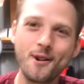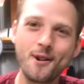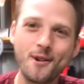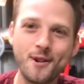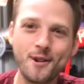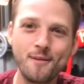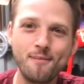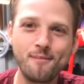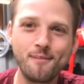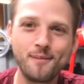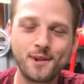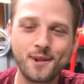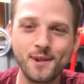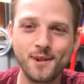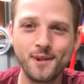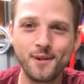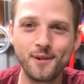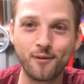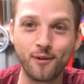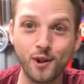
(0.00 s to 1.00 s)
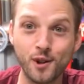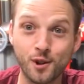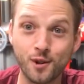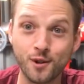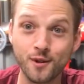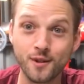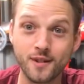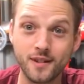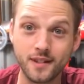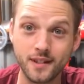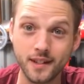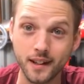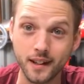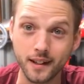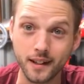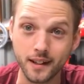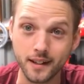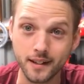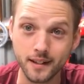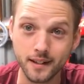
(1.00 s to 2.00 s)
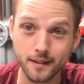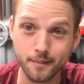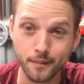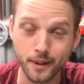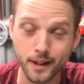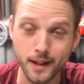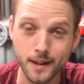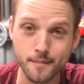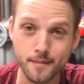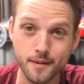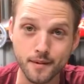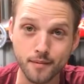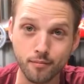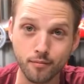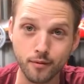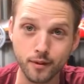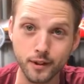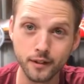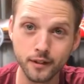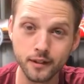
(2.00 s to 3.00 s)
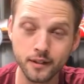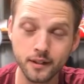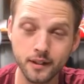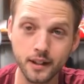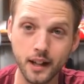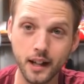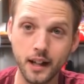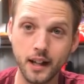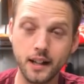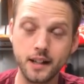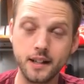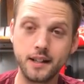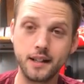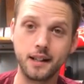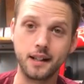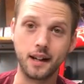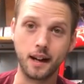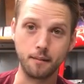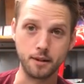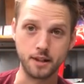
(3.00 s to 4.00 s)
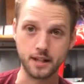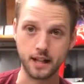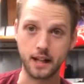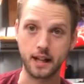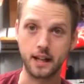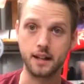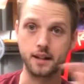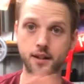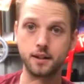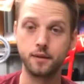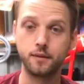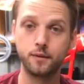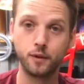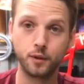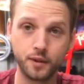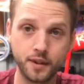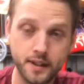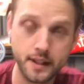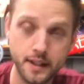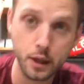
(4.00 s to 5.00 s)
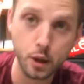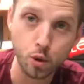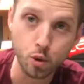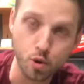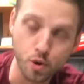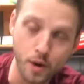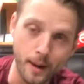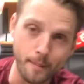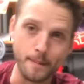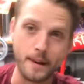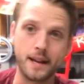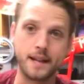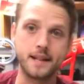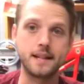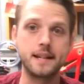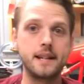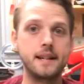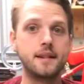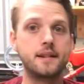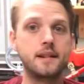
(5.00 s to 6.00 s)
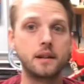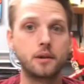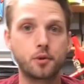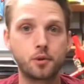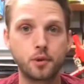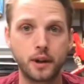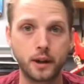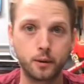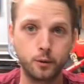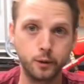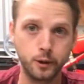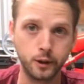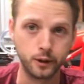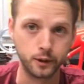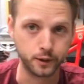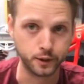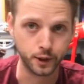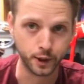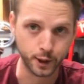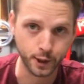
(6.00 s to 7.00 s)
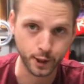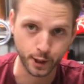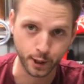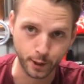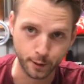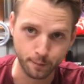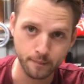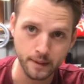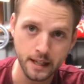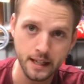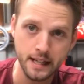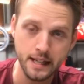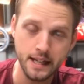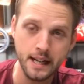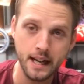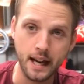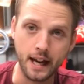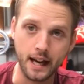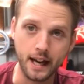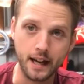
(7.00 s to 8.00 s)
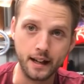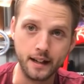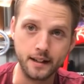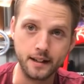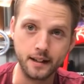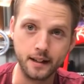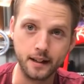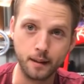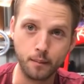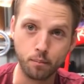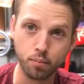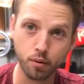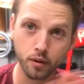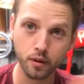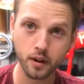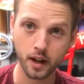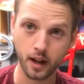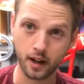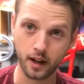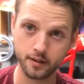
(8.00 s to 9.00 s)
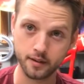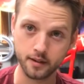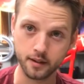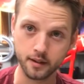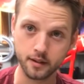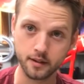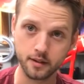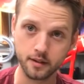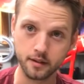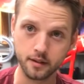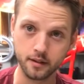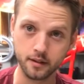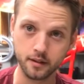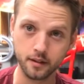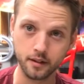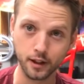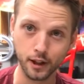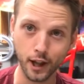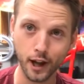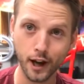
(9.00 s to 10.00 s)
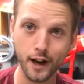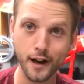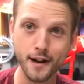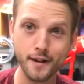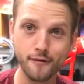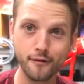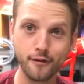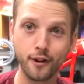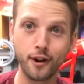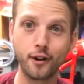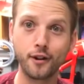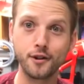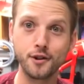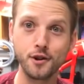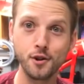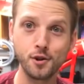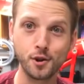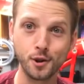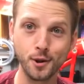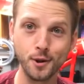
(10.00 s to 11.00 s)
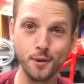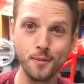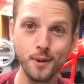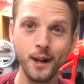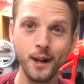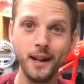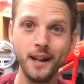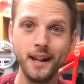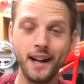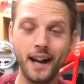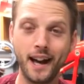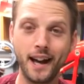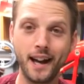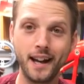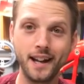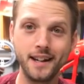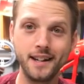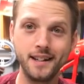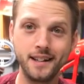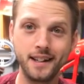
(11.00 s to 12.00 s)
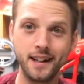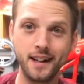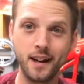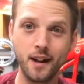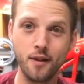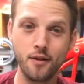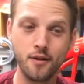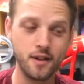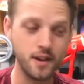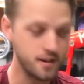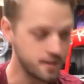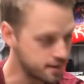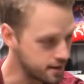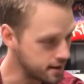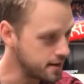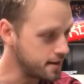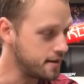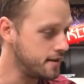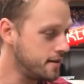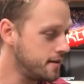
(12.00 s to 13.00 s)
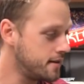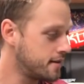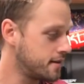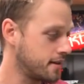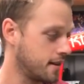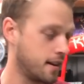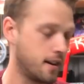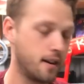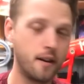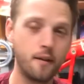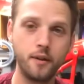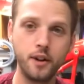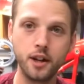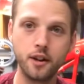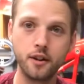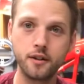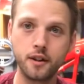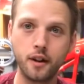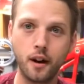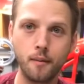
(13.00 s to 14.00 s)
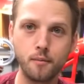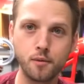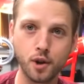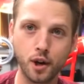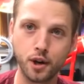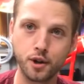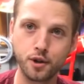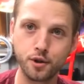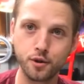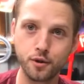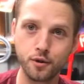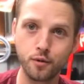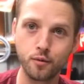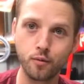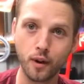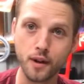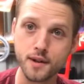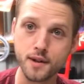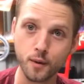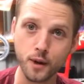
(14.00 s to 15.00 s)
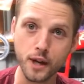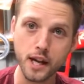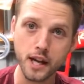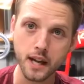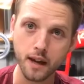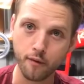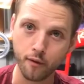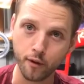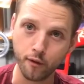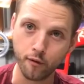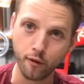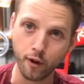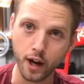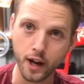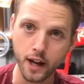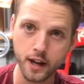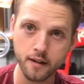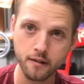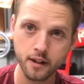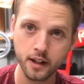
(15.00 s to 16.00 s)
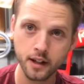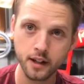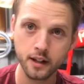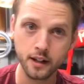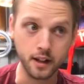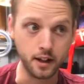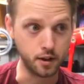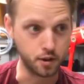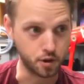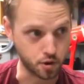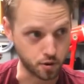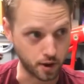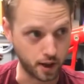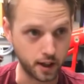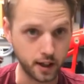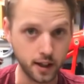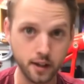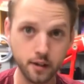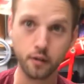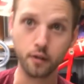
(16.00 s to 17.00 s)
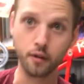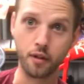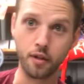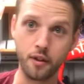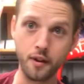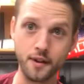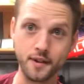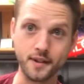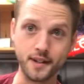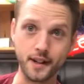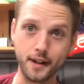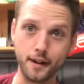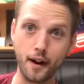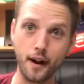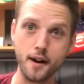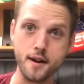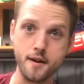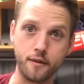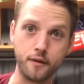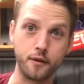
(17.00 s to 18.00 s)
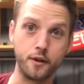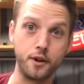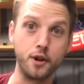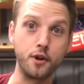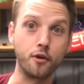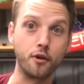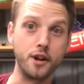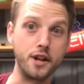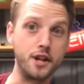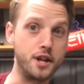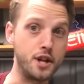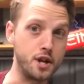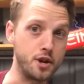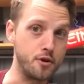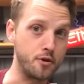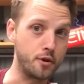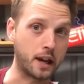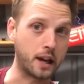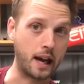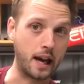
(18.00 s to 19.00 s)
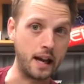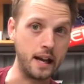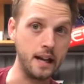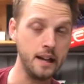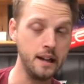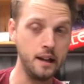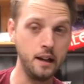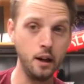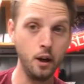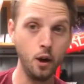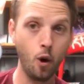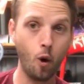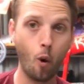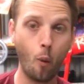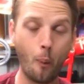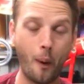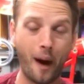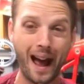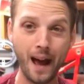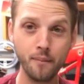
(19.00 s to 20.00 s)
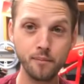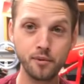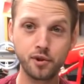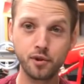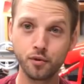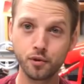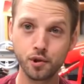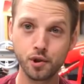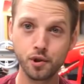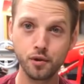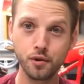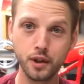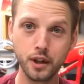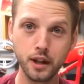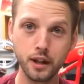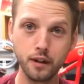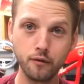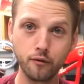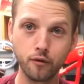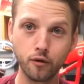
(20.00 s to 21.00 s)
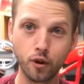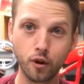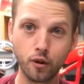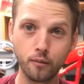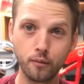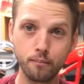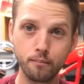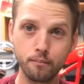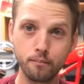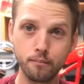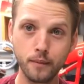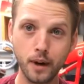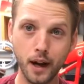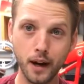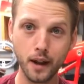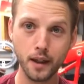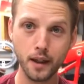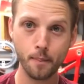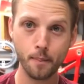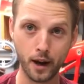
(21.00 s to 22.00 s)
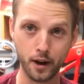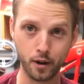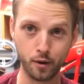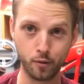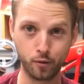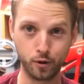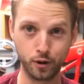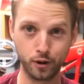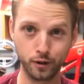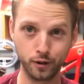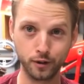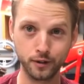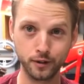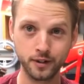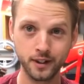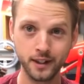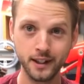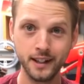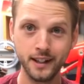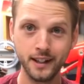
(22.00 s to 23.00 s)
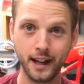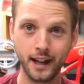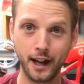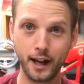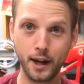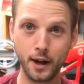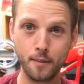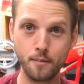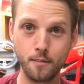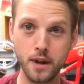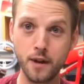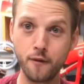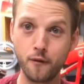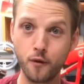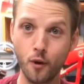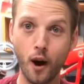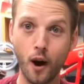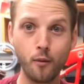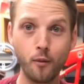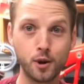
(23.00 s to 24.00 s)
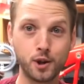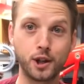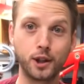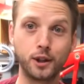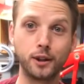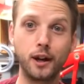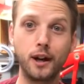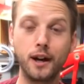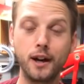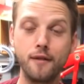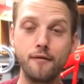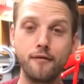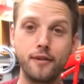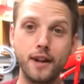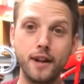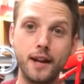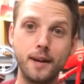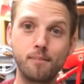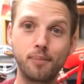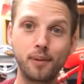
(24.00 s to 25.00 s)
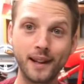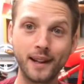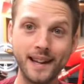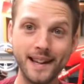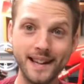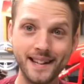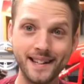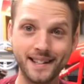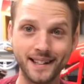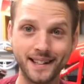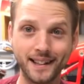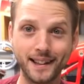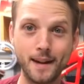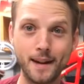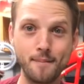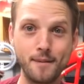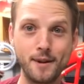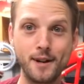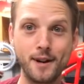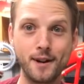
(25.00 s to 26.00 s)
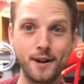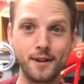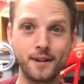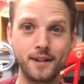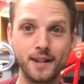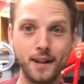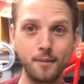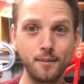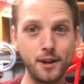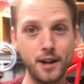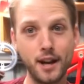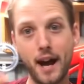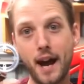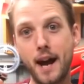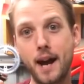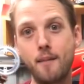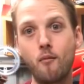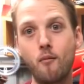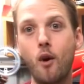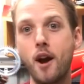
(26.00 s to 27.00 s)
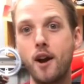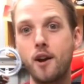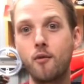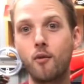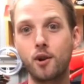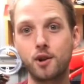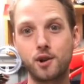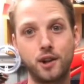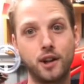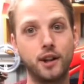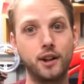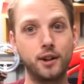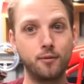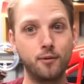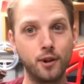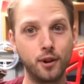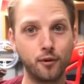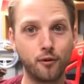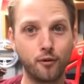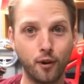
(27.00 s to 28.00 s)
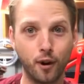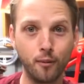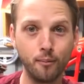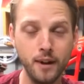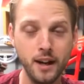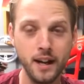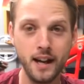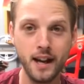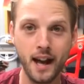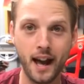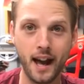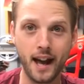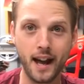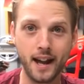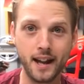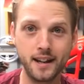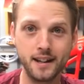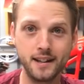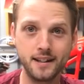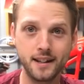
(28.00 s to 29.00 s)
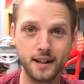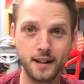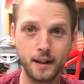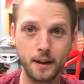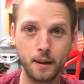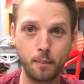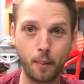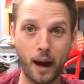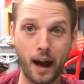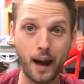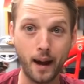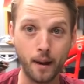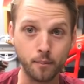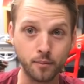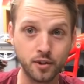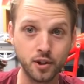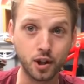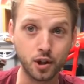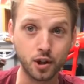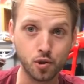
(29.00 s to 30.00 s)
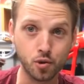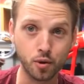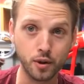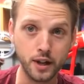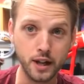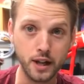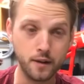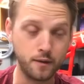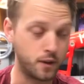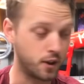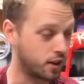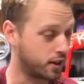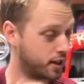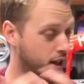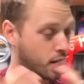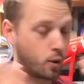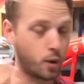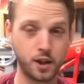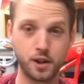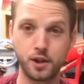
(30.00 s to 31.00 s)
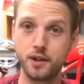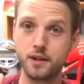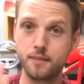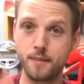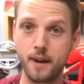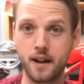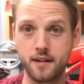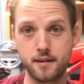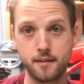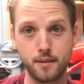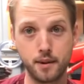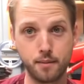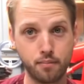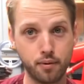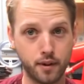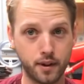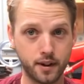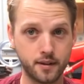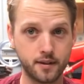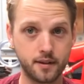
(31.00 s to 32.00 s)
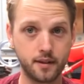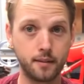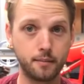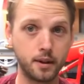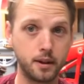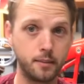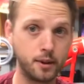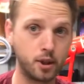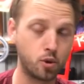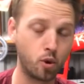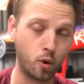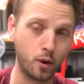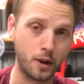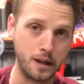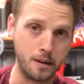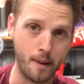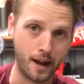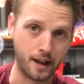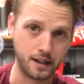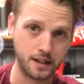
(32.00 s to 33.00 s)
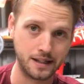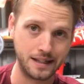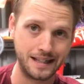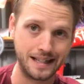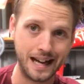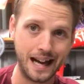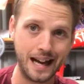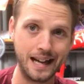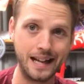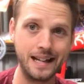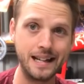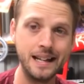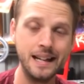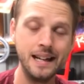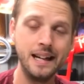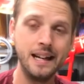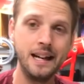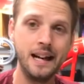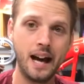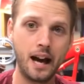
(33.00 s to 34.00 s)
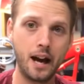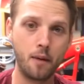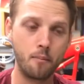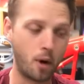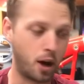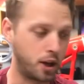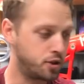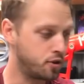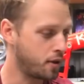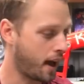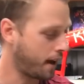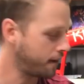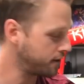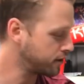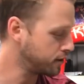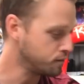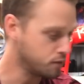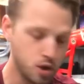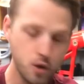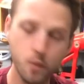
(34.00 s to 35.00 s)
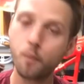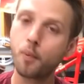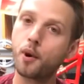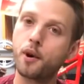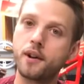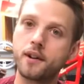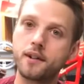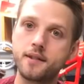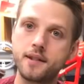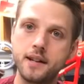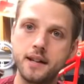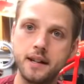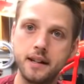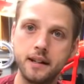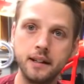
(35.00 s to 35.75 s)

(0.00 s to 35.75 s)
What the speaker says: welcome to Fresh Goods Down Under. My name's Will, and I'm the tech editor for Singletrack magazine, singletrackworld.com, and broadcasting to live on YouTube. And this is a video that I'm trying to do once a week, every Friday in Australia, or Thursday night if you're in the UK, or perhaps you're tuning in from another part of the world. If you are watching live, then please let me know, tell me your name, where you're watching in the world from, and perhaps you can join in if you've got any questions about some of the products that I'm going to be talking about today. I do have some new products here,